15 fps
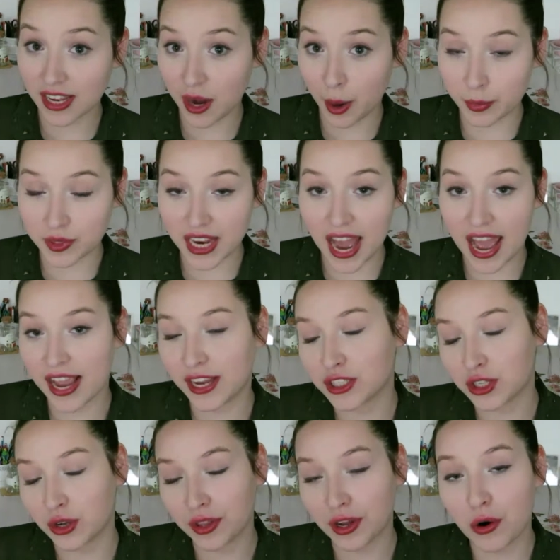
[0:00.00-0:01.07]
end up dying,
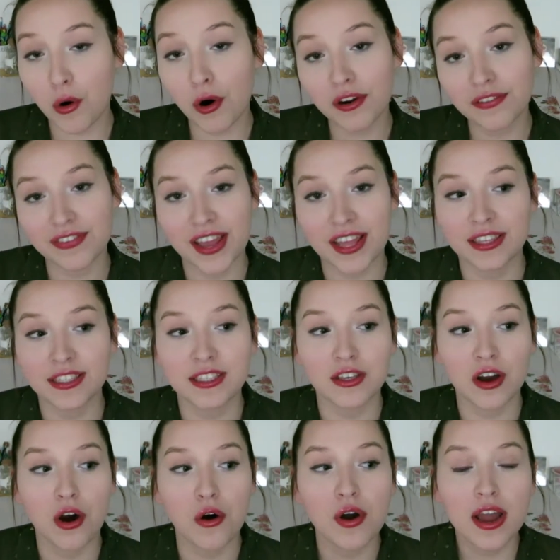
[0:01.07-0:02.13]
so they're orphans.
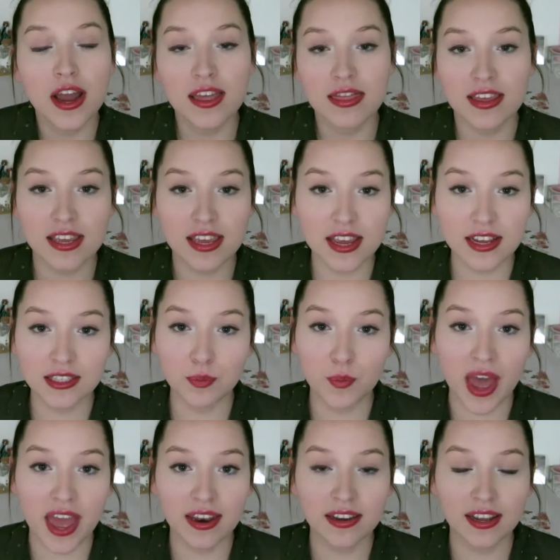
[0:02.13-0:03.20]
So the king's
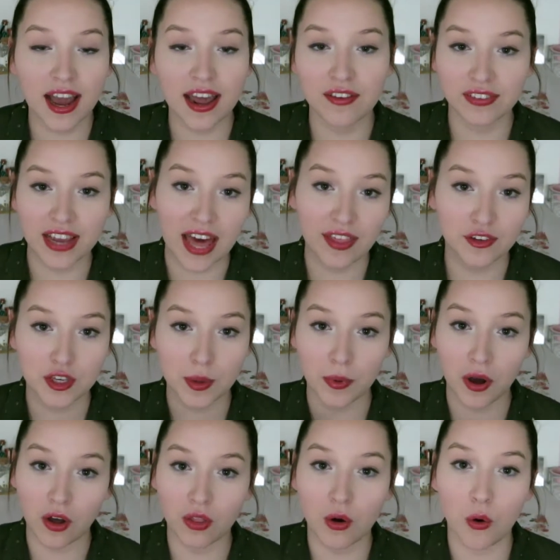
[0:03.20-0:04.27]
men kind of gathers
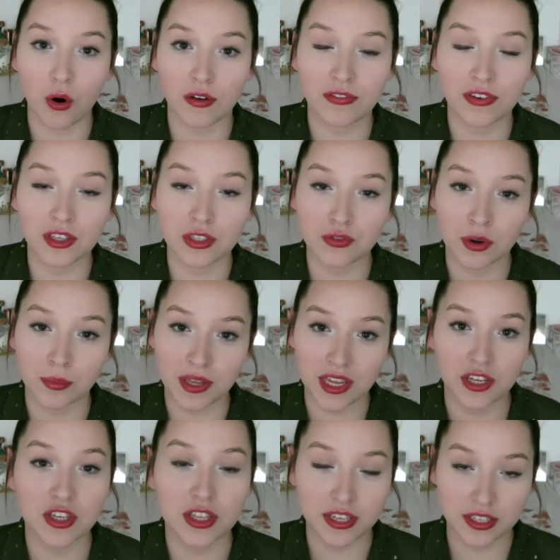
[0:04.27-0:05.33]
up all the orphans from
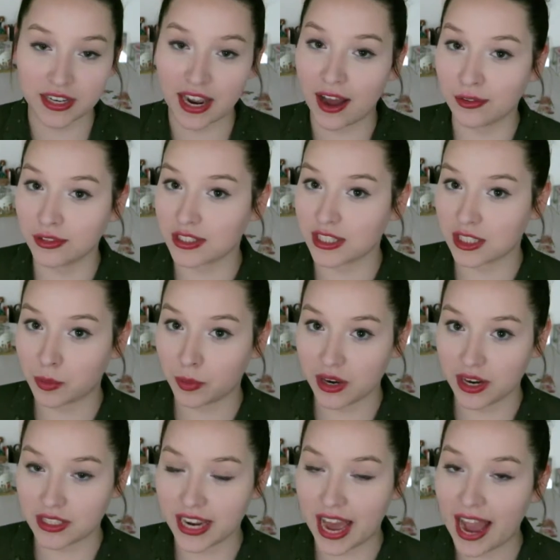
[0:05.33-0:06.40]
each of the towns that's
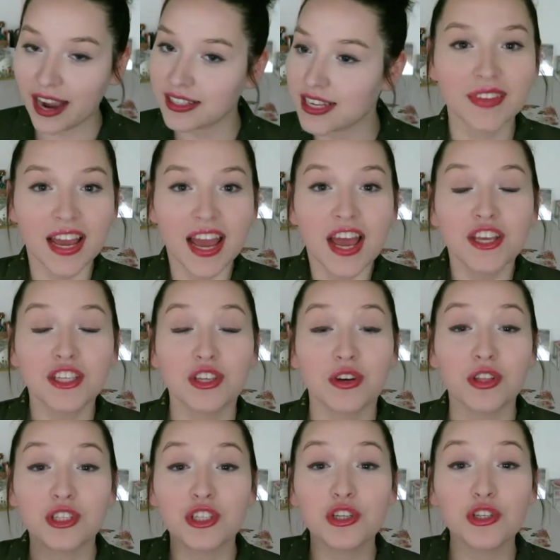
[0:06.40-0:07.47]
been attacked.
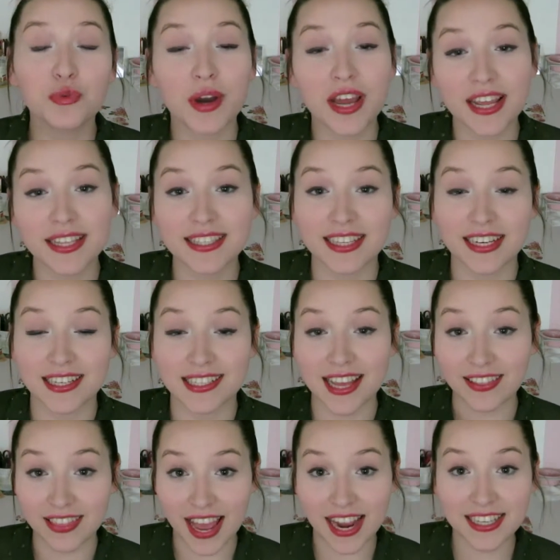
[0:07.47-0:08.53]
So the two twins, there's
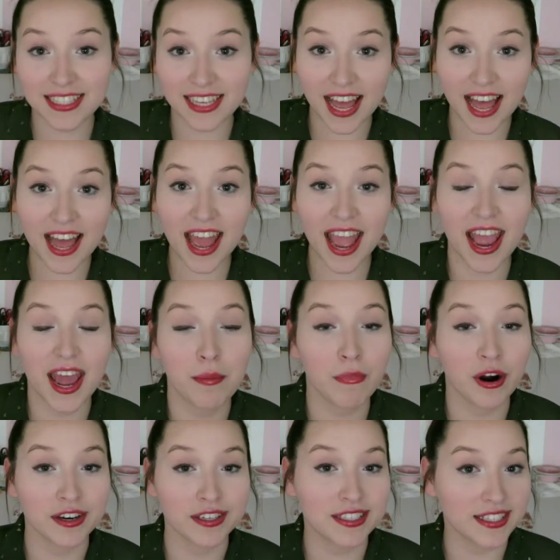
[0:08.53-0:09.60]
Alexa and
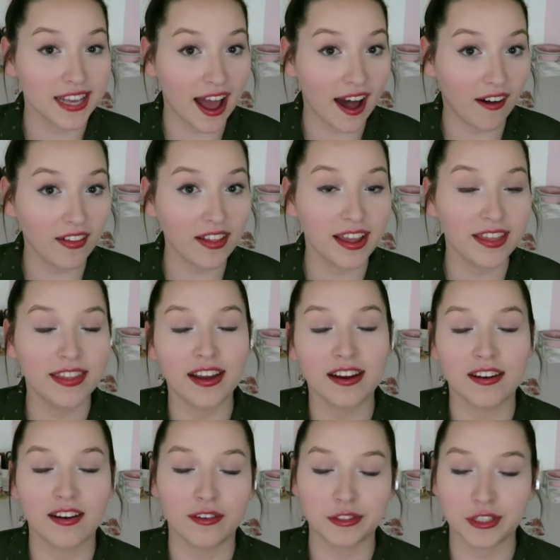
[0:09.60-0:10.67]
Marcel, and they
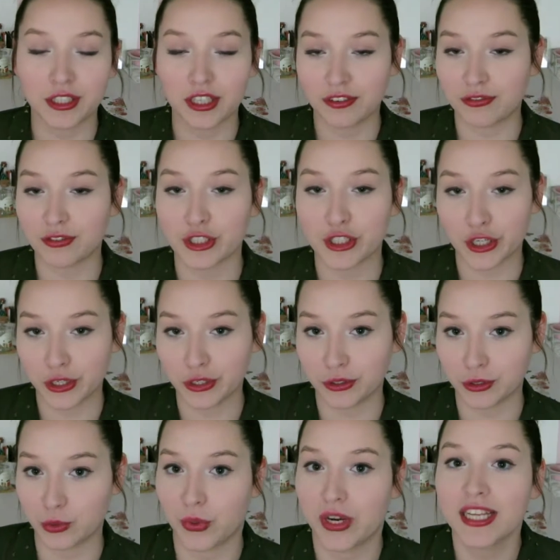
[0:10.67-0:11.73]
are obviously
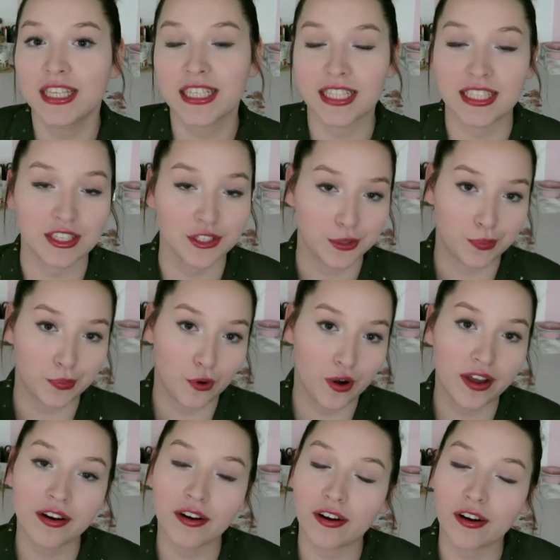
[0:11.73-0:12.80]
fraternal twins because there's a
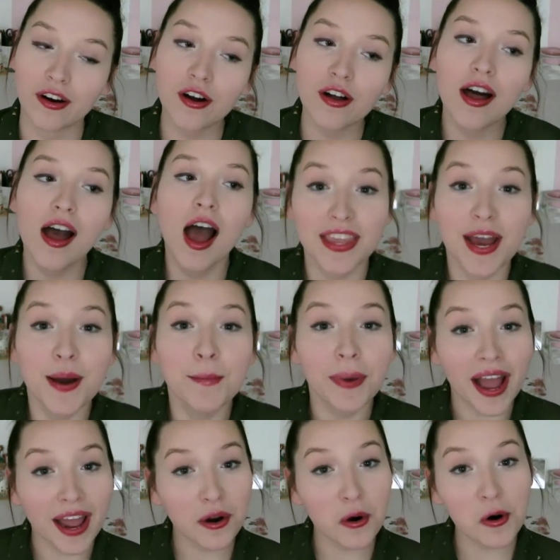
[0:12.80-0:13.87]
boy and a girl.
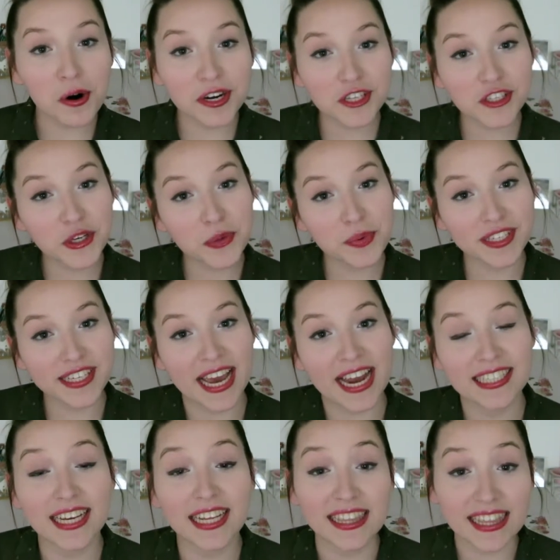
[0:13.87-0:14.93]
But in order to
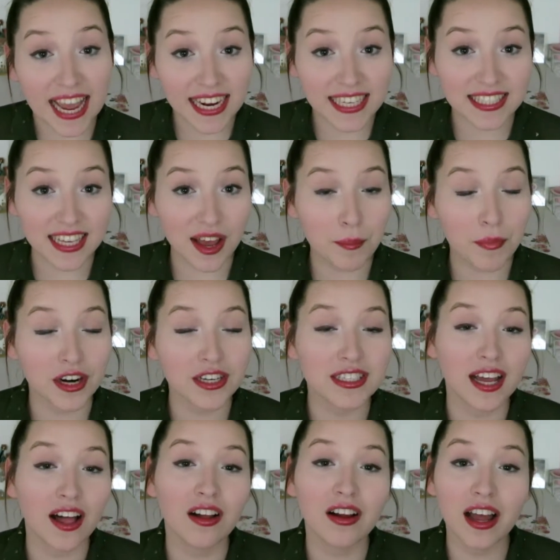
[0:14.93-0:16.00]
protect Alexa,
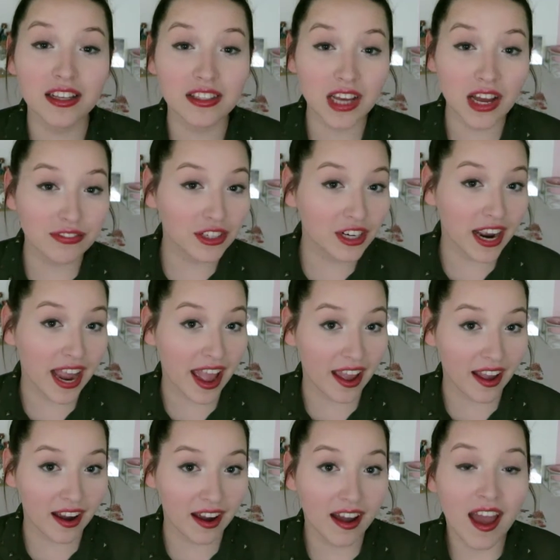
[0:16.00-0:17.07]
Marcel cuts off her
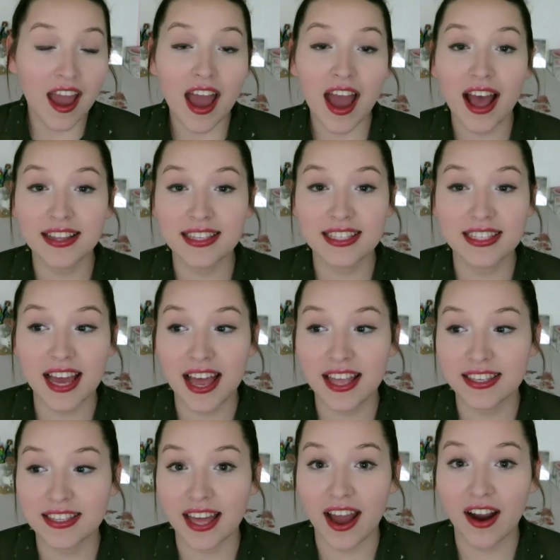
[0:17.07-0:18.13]
hair and
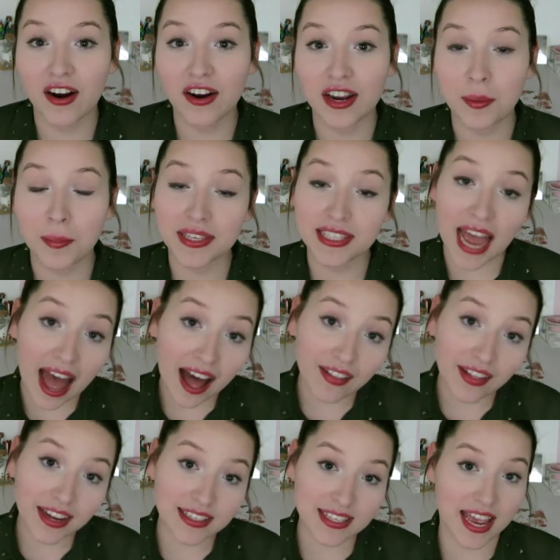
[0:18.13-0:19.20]
says that her name is
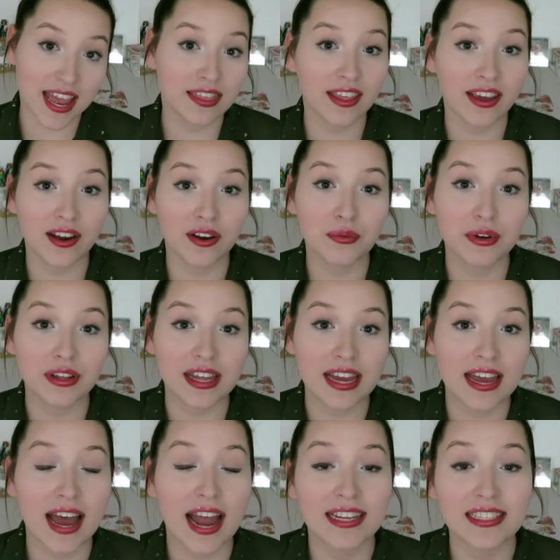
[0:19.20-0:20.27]
Alex, and they are
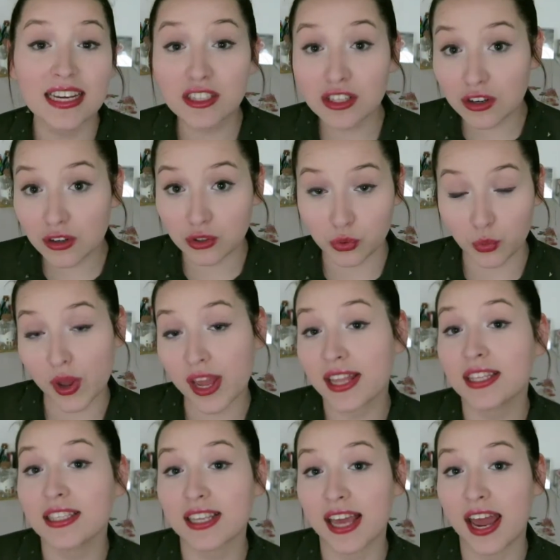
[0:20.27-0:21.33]
really identical
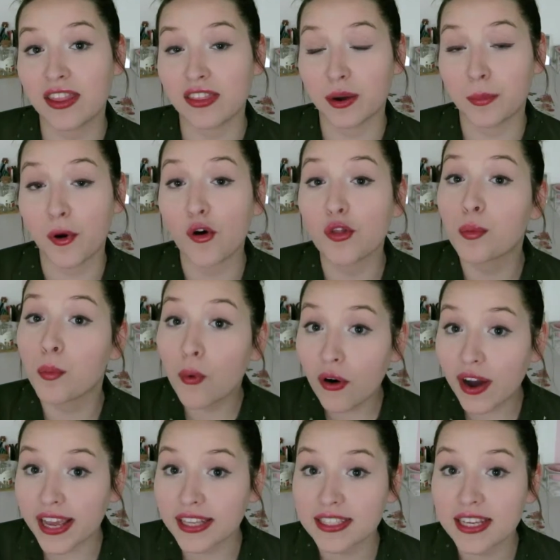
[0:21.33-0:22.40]
twins, and they're both
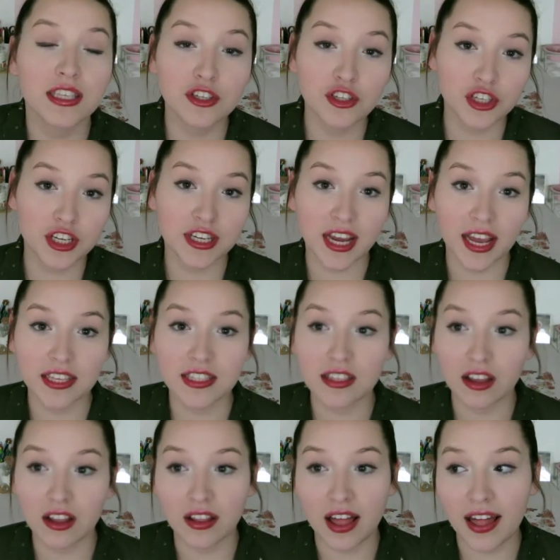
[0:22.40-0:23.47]
boys. Since she does
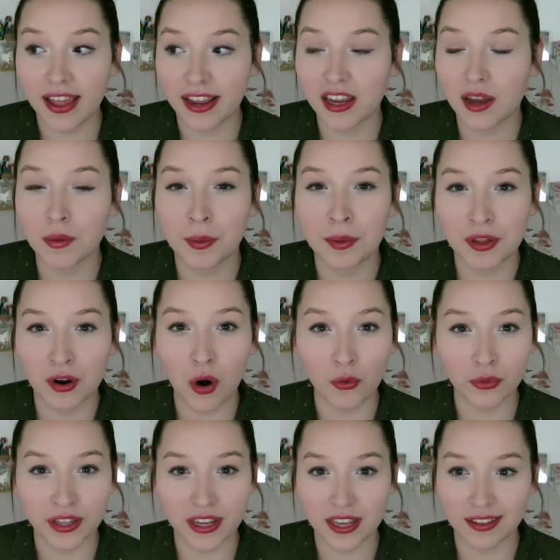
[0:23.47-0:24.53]
look a lot like him, I mean, they're
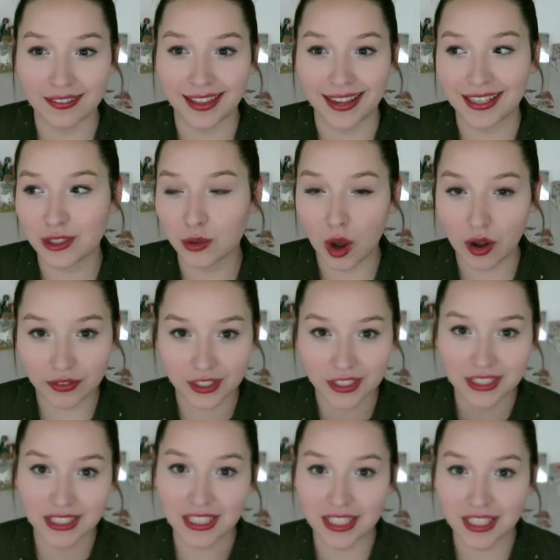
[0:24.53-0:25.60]
only like 12,
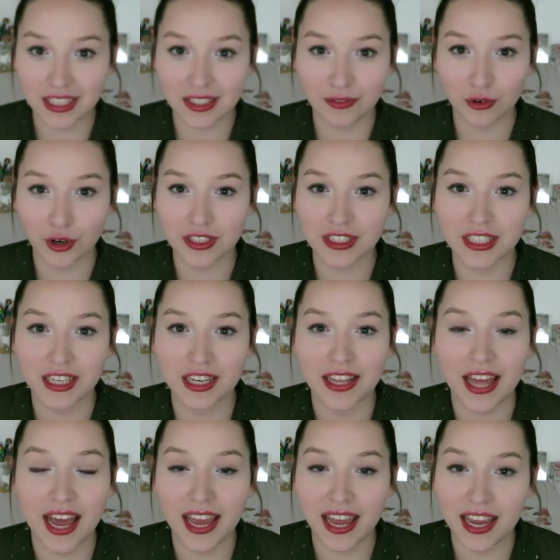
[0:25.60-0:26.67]
13, 14
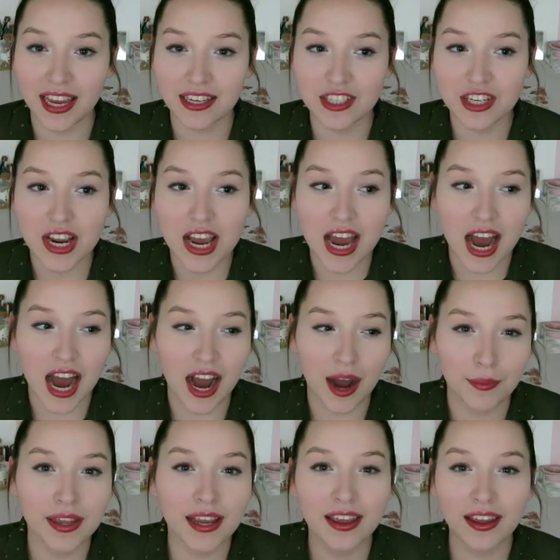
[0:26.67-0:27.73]
in that age,
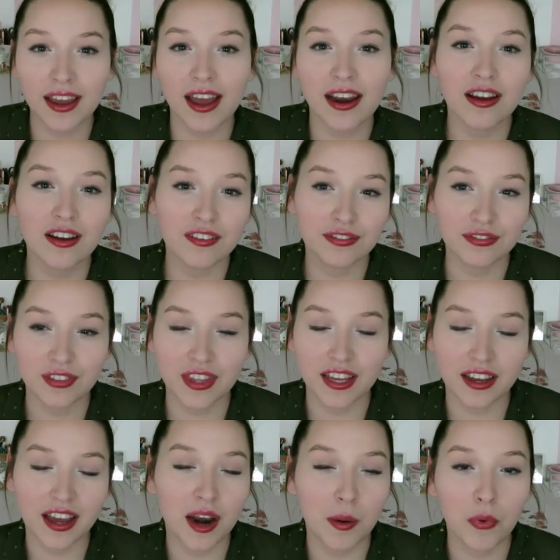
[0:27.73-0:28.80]
they can kind
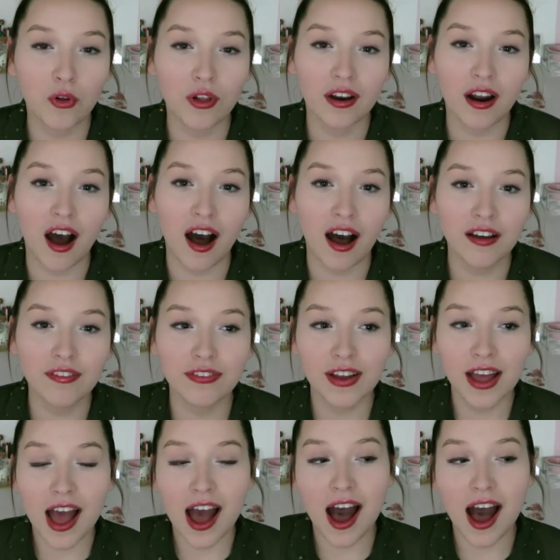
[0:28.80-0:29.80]
of pull it off.